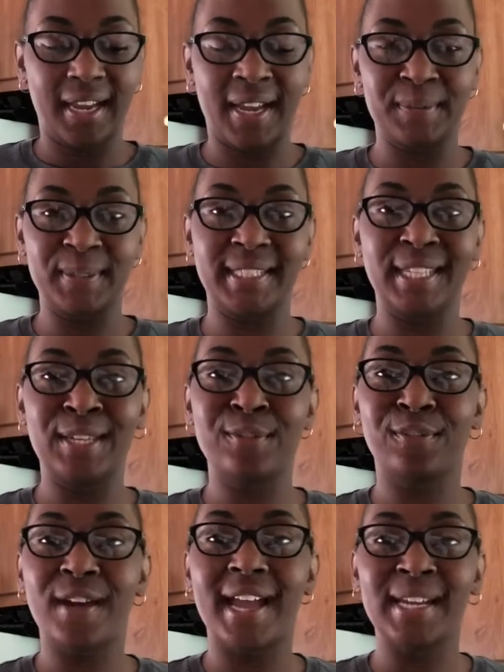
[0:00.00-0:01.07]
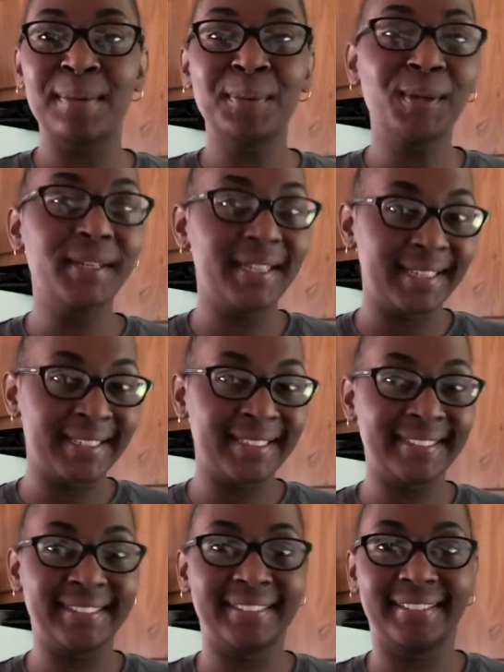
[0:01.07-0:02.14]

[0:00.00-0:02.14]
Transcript: I will see you Friday morning.